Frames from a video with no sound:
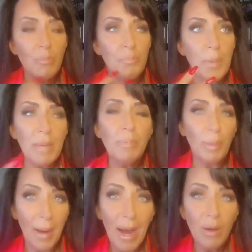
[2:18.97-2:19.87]
be
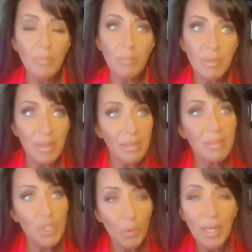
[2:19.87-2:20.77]
proud
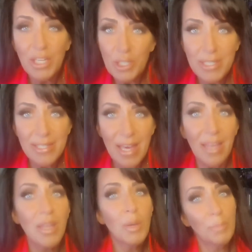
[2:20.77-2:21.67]
to what I just
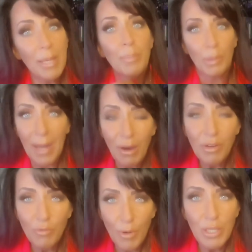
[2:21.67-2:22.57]
said. Be
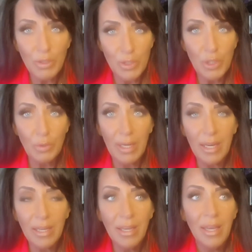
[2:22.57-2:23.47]
proud of what you're
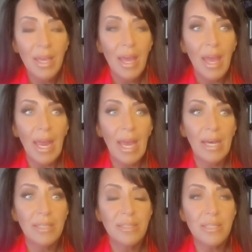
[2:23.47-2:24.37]
doing
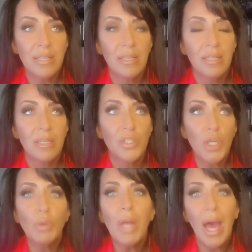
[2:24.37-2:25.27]
and
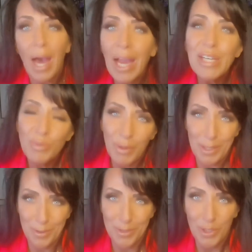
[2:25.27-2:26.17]
don't hide
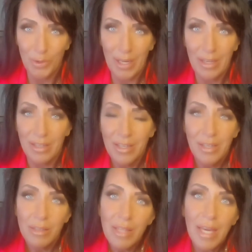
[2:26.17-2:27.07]
what you're doing.
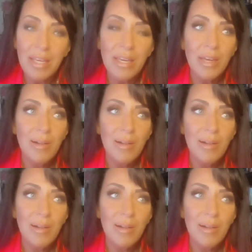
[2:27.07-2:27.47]
Like,